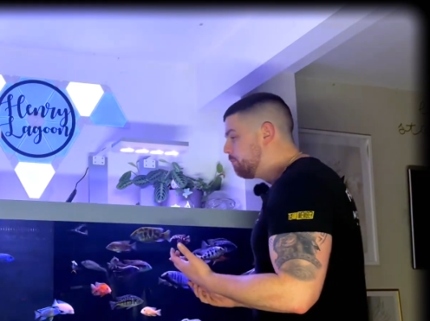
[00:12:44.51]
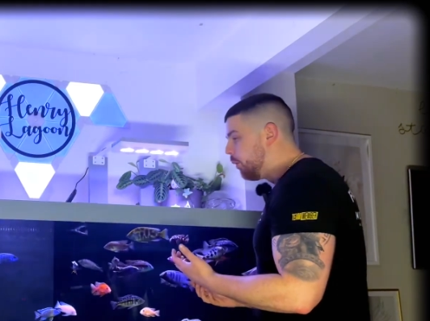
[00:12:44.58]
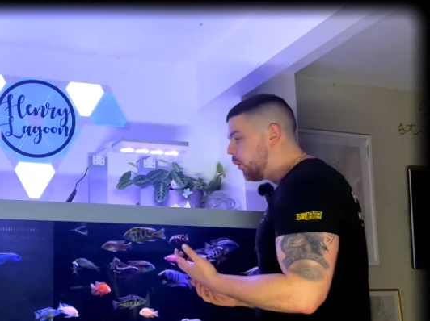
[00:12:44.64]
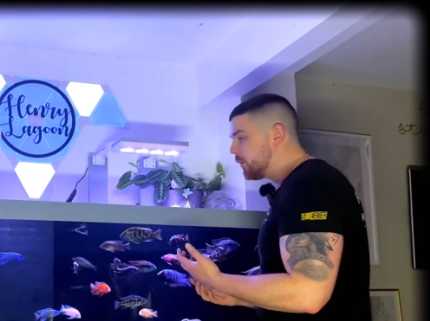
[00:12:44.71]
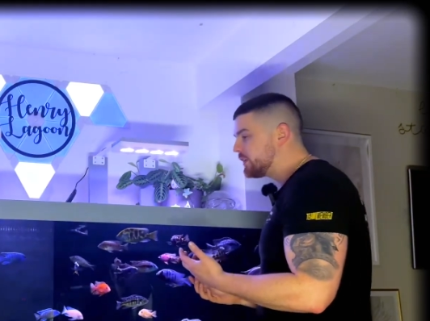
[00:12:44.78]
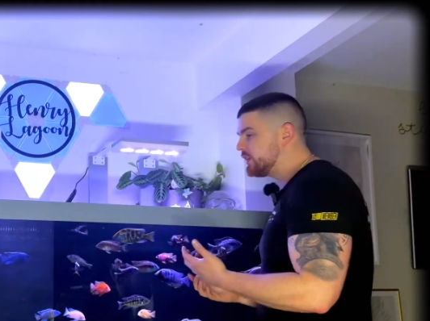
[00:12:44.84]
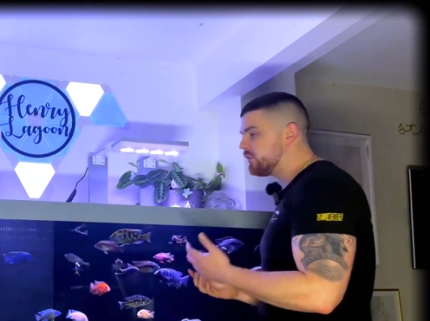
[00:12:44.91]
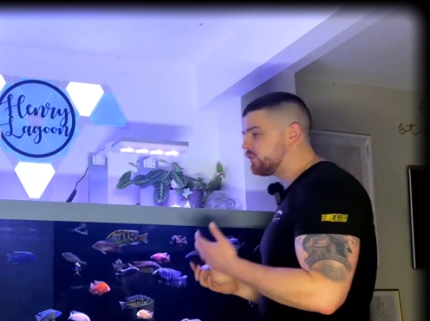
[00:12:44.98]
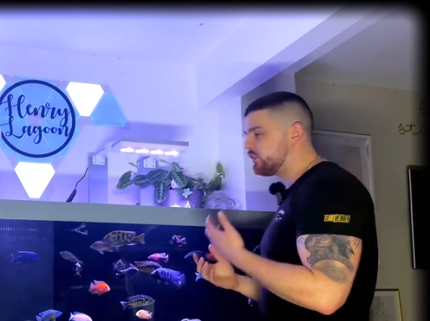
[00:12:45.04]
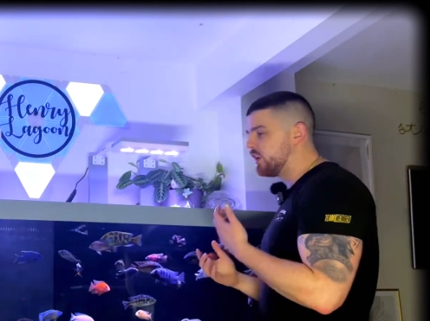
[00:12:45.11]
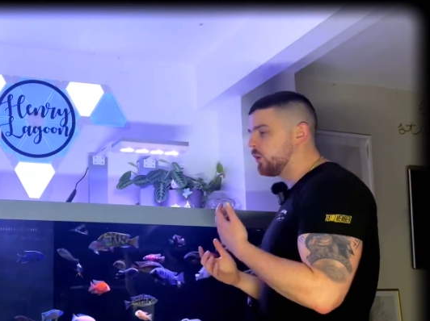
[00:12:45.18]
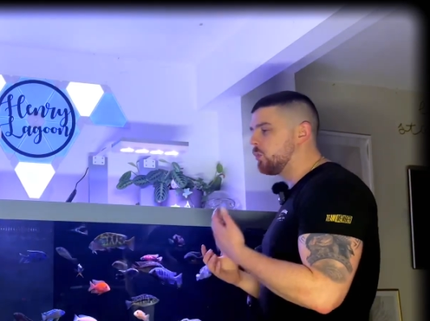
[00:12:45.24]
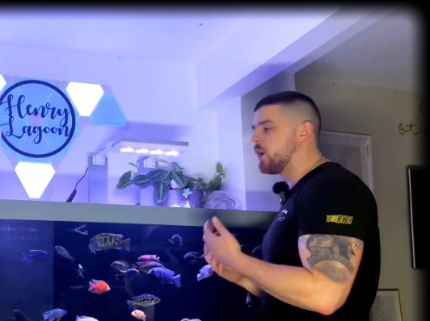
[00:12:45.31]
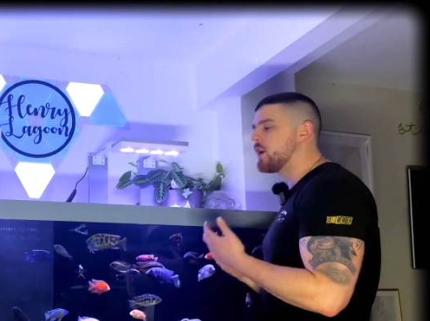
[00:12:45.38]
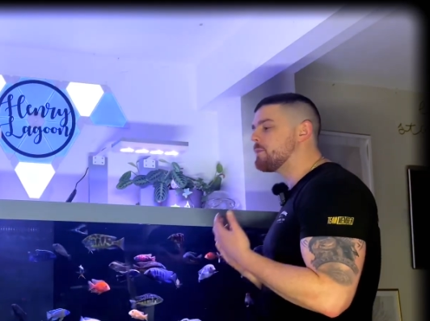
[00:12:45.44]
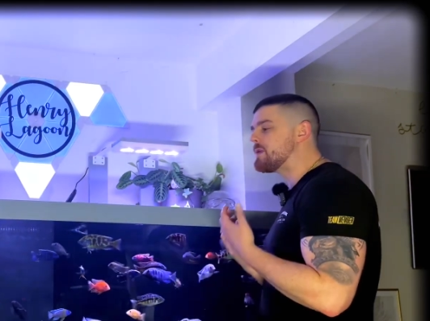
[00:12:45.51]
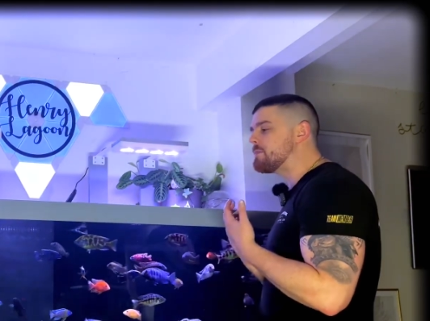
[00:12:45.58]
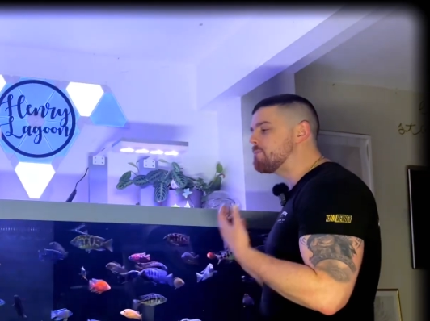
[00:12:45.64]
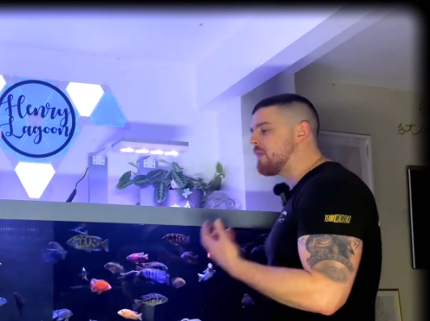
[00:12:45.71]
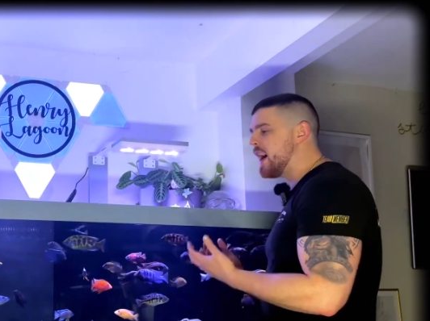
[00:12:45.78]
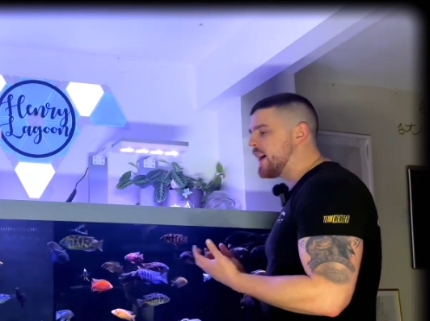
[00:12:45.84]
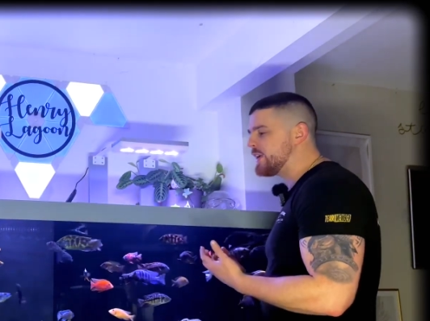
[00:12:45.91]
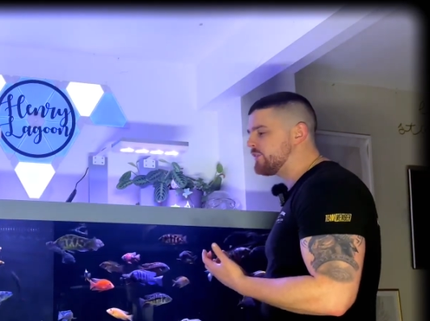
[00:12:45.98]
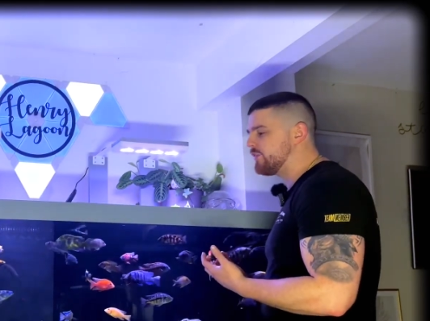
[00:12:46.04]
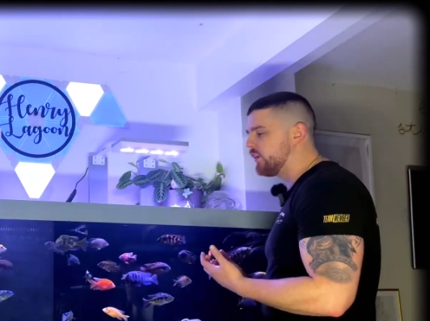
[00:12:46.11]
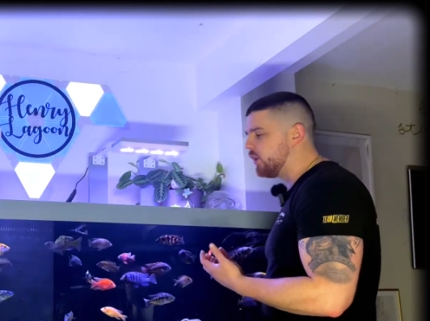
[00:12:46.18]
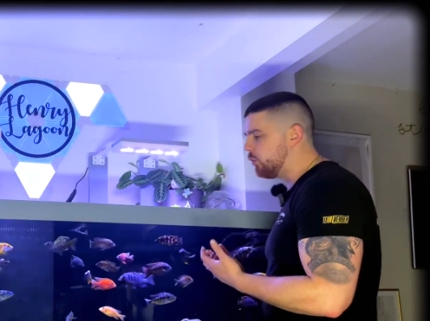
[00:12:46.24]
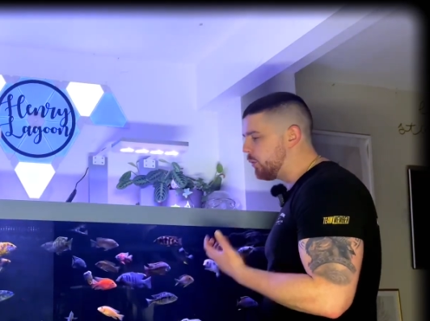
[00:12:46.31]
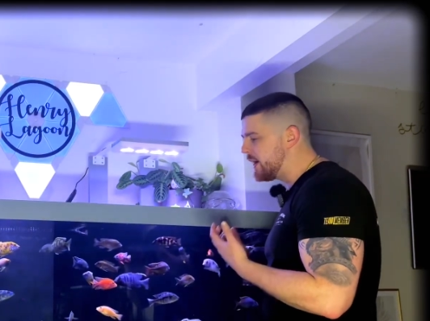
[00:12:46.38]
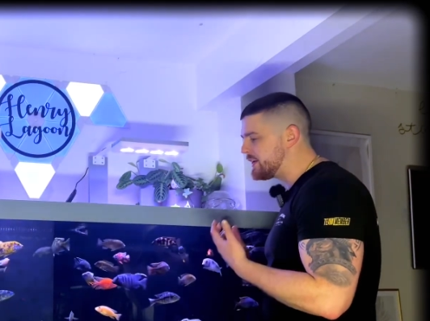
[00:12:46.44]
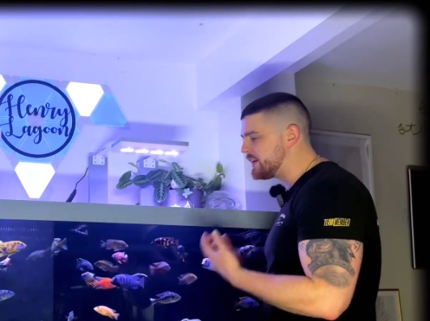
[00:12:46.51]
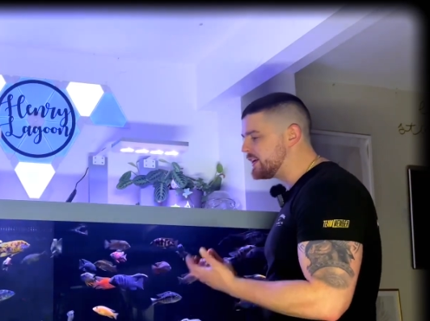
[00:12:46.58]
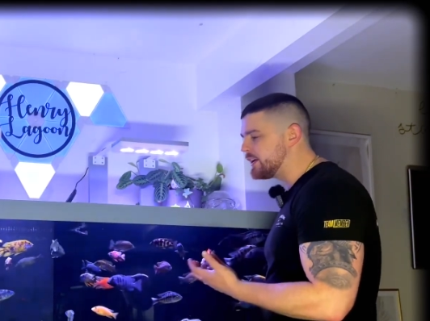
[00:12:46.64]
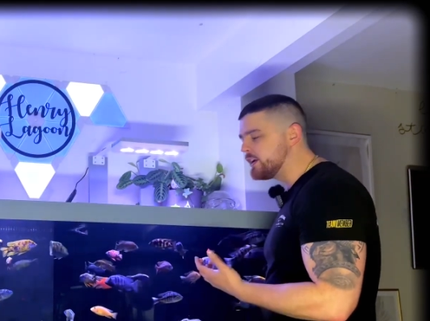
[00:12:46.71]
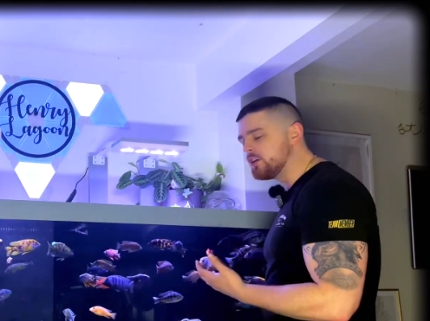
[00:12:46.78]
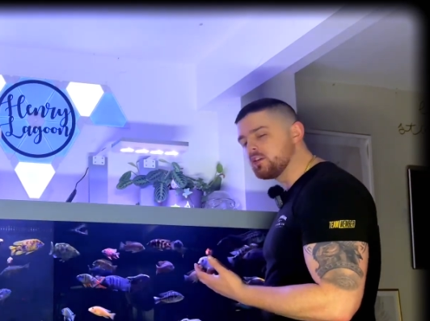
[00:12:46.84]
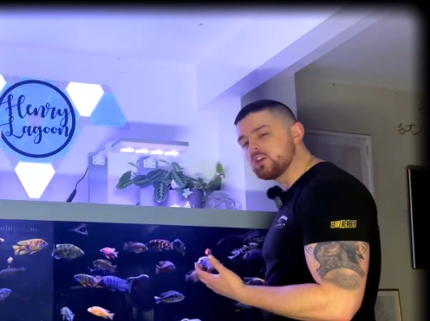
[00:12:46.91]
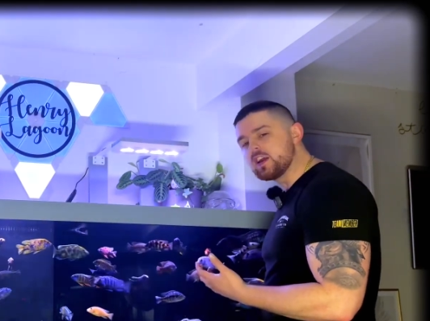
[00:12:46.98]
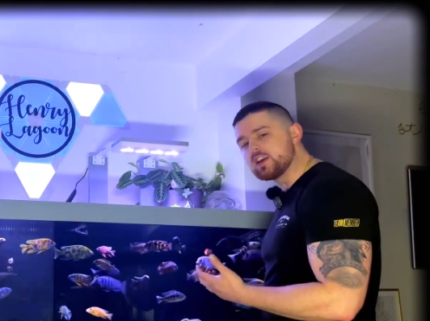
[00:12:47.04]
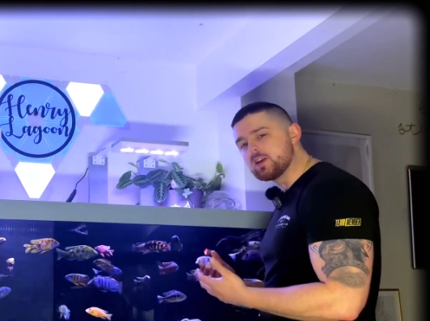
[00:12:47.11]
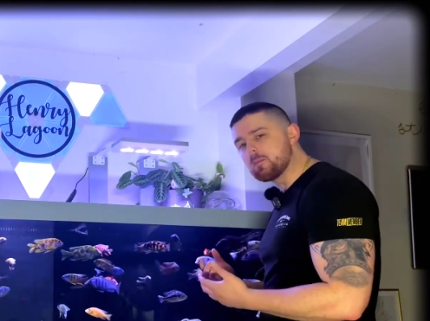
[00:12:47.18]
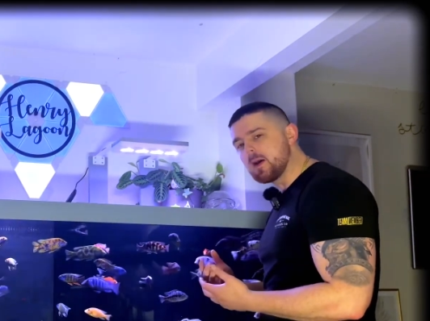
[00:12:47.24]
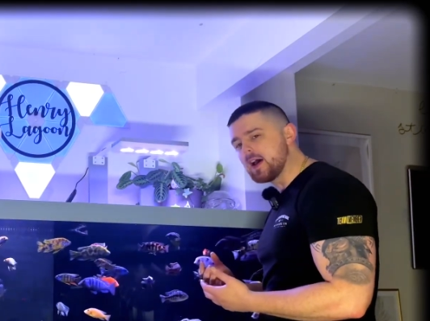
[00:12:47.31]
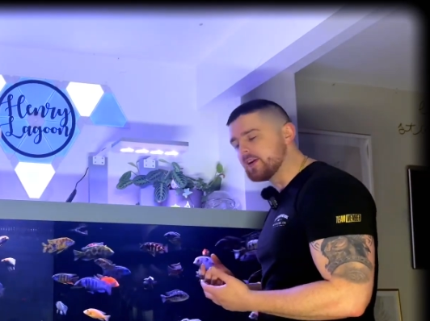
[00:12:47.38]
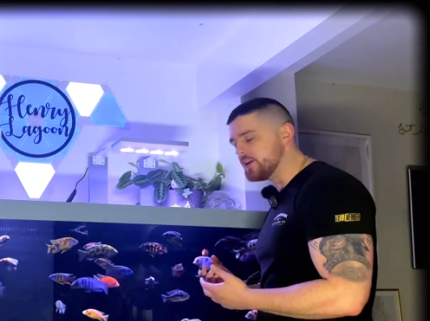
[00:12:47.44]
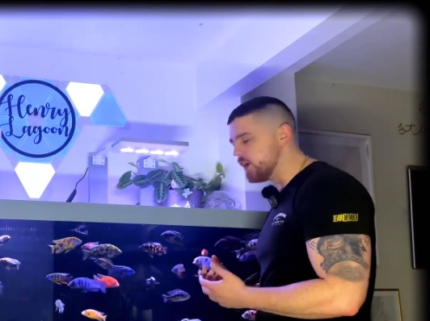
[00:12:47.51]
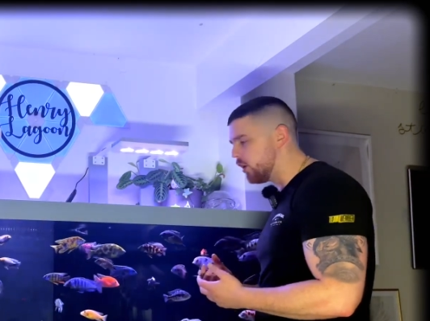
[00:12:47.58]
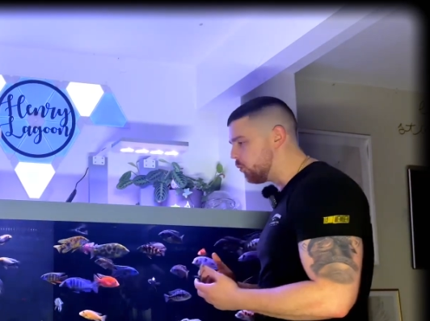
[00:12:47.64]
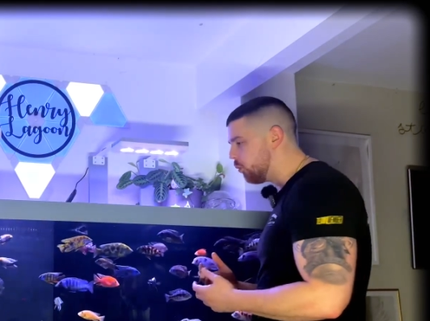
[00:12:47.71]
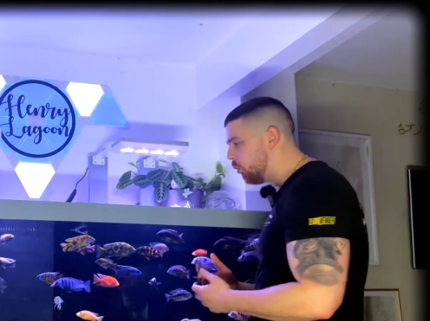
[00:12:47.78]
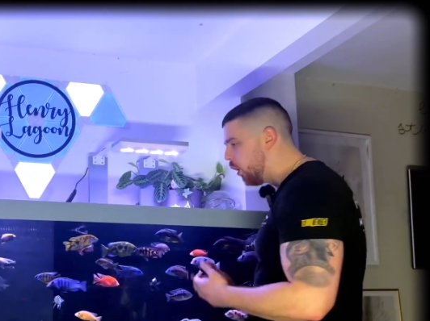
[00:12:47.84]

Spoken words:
but you still want to be mindful of when you're using it depending on